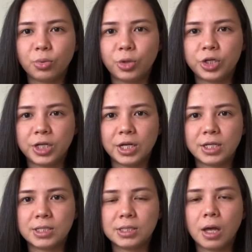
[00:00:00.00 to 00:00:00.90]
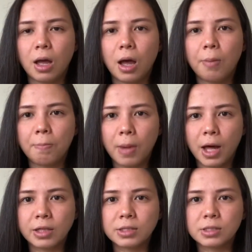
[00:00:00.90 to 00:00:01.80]
which is a
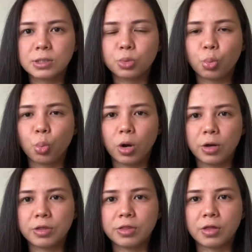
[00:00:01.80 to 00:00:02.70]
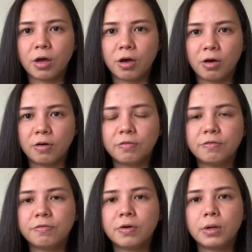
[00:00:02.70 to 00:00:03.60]
month's worth
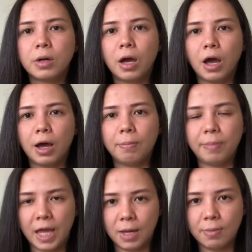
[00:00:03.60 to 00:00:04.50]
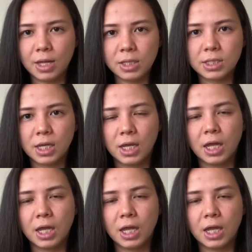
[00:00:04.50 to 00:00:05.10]
of payment,